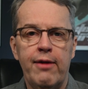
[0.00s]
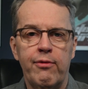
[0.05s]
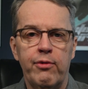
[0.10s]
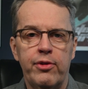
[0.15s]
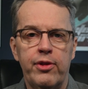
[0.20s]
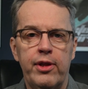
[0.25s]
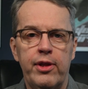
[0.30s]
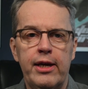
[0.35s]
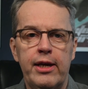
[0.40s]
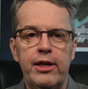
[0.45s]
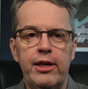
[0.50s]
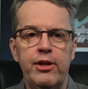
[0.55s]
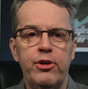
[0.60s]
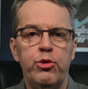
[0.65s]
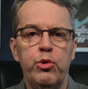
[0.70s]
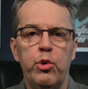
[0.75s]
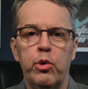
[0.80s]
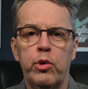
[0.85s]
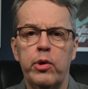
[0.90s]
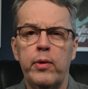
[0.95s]
everything
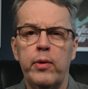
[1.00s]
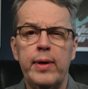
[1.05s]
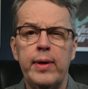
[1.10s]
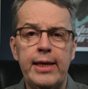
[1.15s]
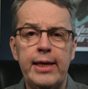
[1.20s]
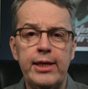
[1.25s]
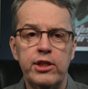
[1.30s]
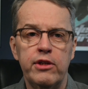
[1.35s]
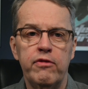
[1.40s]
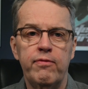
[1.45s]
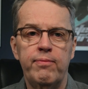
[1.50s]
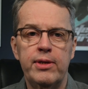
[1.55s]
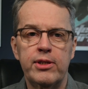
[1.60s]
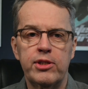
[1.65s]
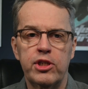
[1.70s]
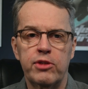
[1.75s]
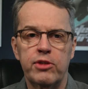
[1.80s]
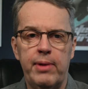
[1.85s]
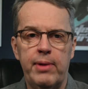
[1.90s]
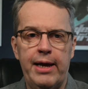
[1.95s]
into a cohesive
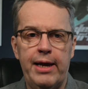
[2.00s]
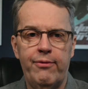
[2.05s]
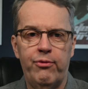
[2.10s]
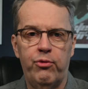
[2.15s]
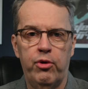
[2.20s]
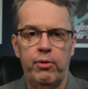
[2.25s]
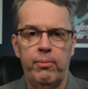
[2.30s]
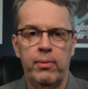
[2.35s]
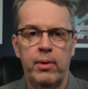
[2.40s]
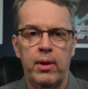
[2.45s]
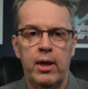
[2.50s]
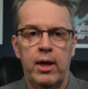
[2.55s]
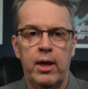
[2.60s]
business platform.